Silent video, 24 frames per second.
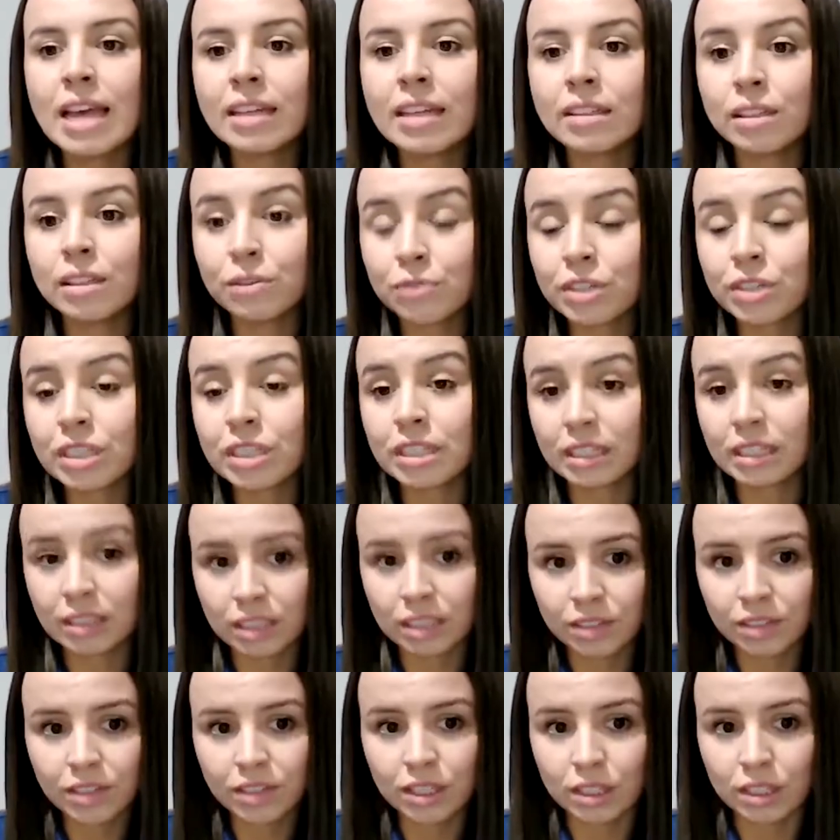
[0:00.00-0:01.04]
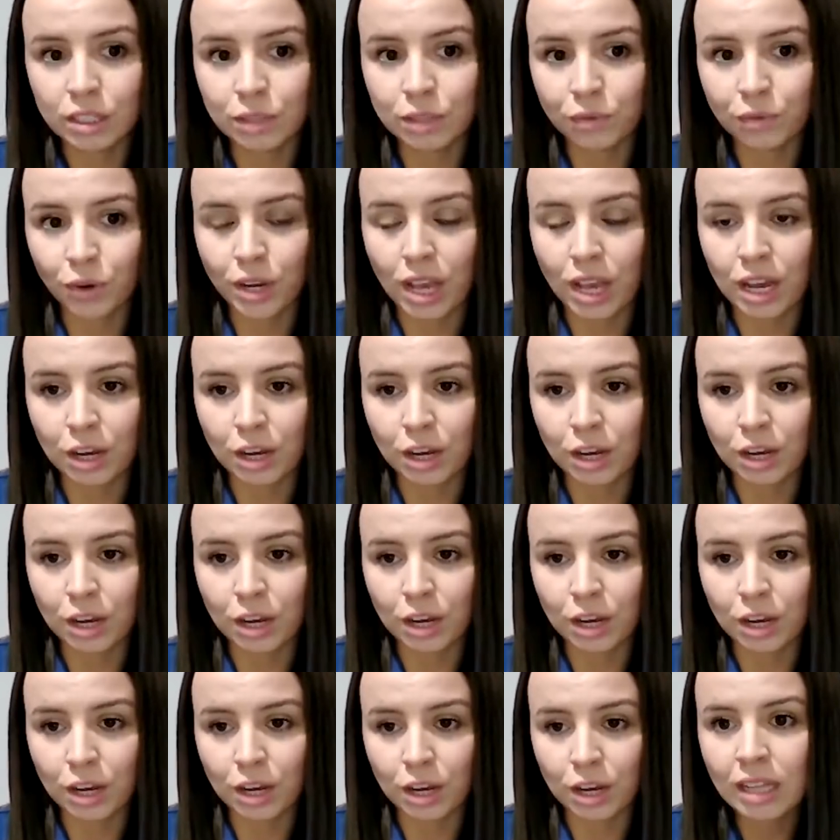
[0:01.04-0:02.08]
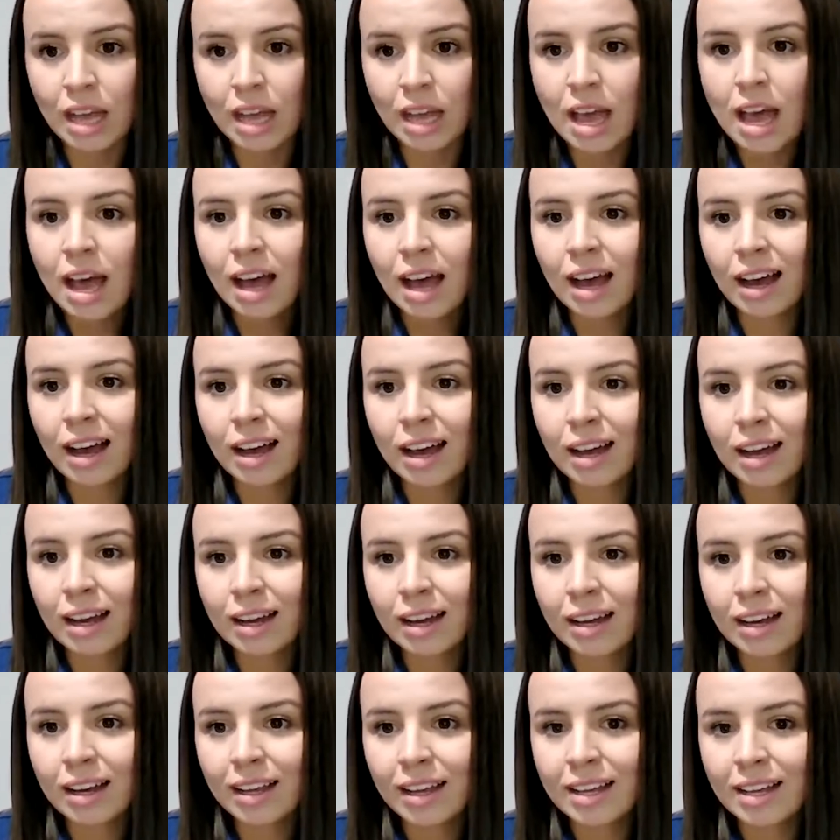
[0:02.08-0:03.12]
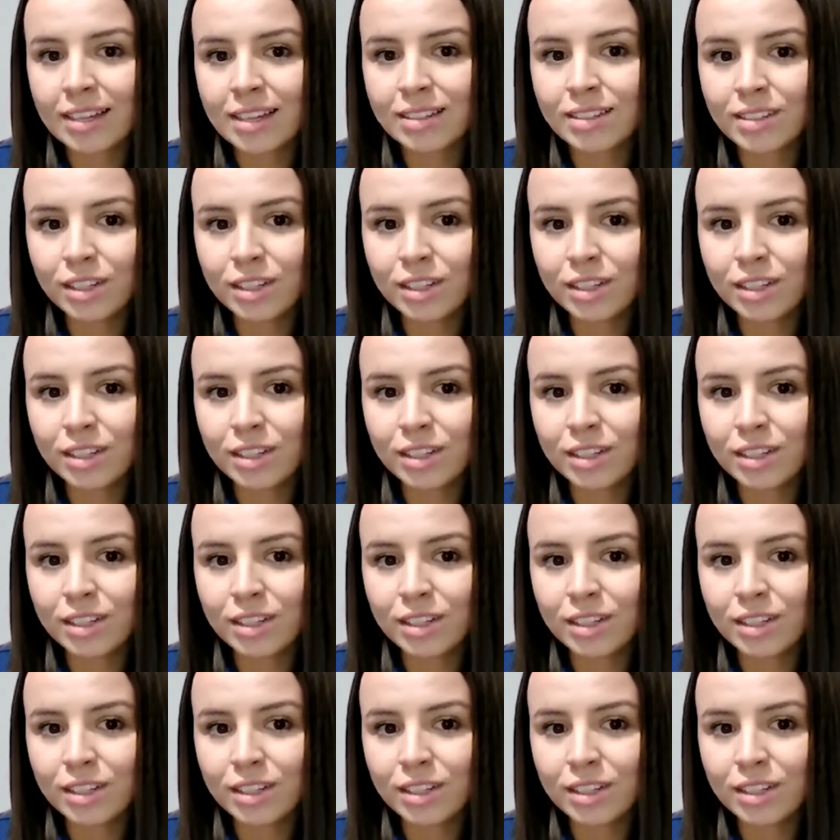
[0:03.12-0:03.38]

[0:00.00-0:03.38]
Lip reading: different activities for young people and